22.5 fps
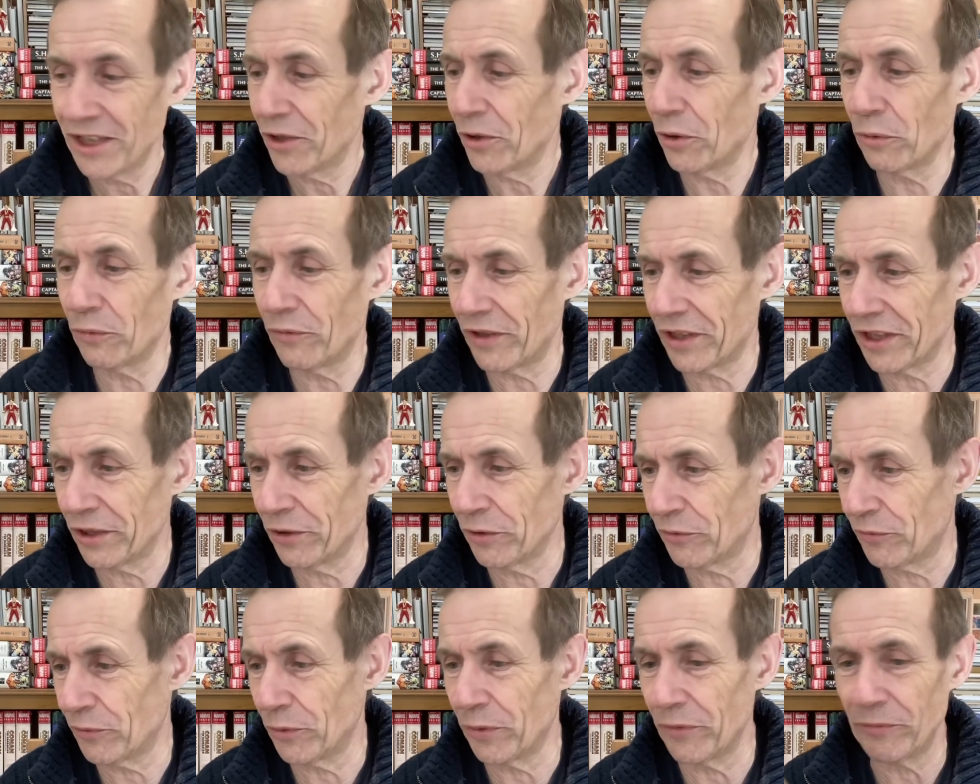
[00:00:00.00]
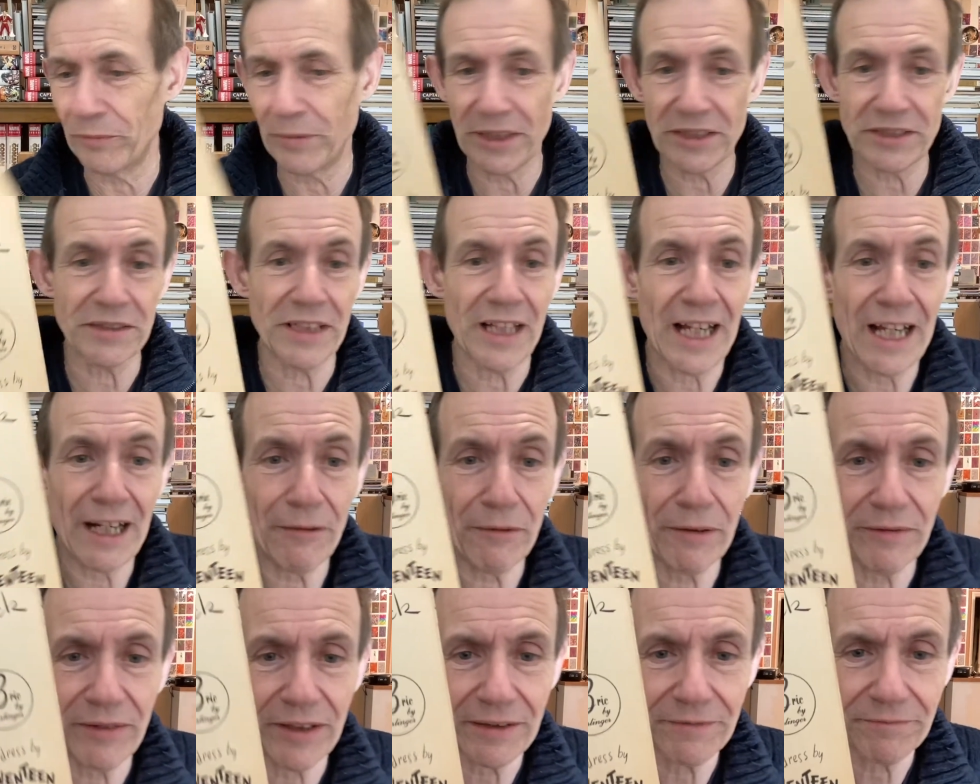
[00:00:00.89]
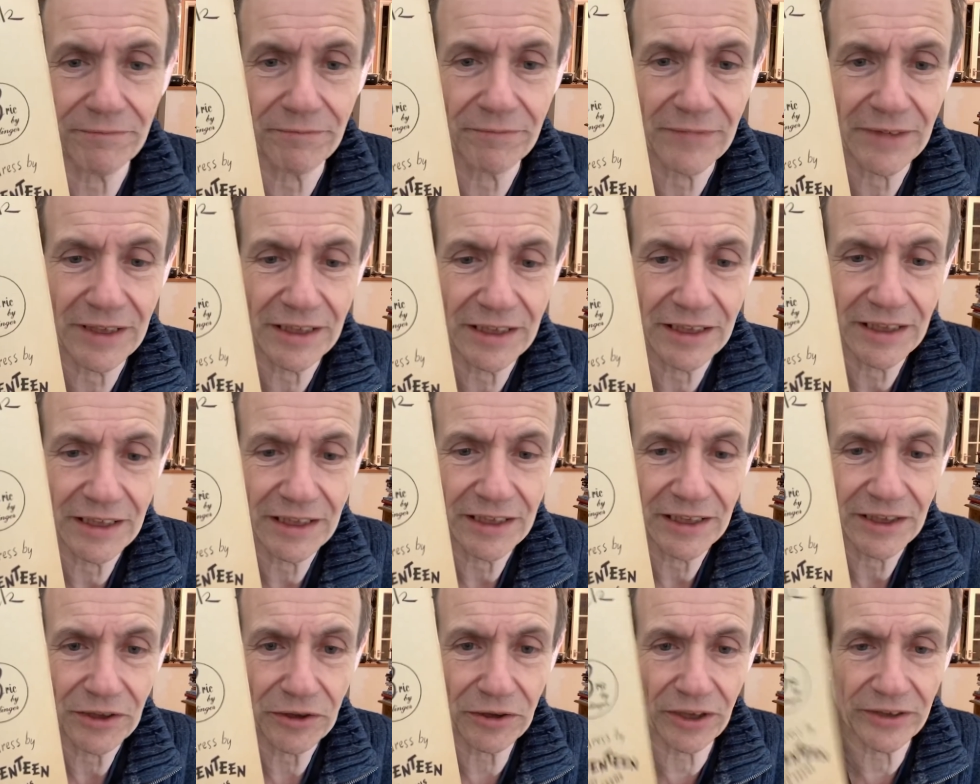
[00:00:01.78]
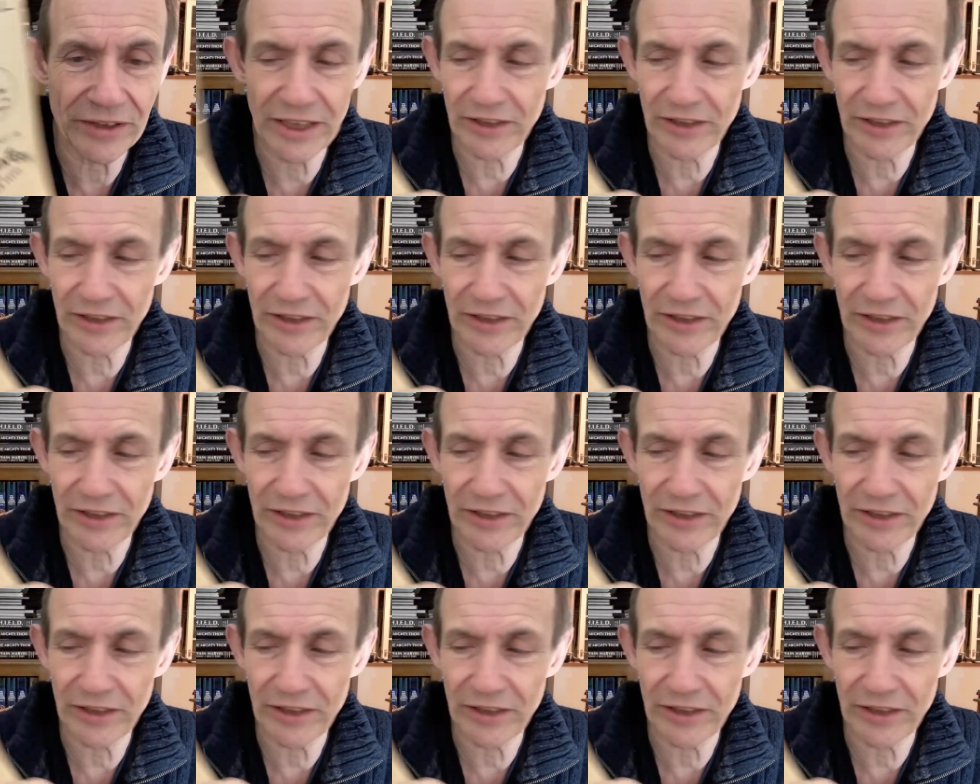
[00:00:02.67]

All very useful information. However, got